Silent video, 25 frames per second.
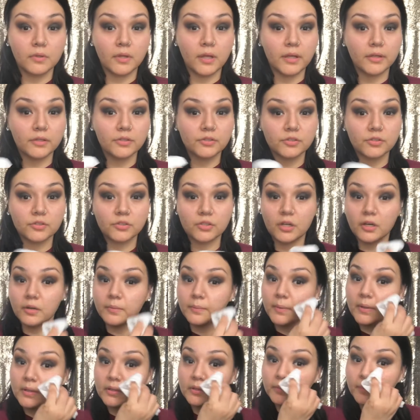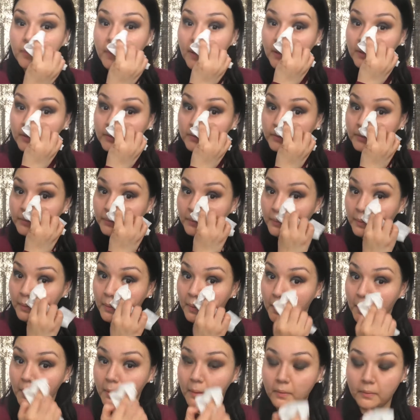as sharp as
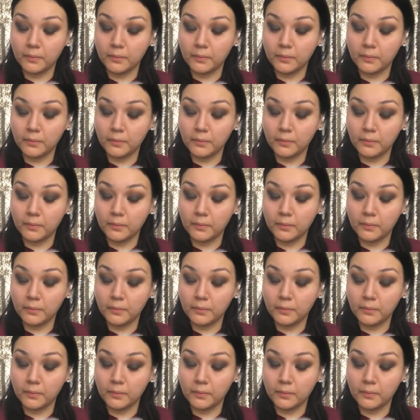possible.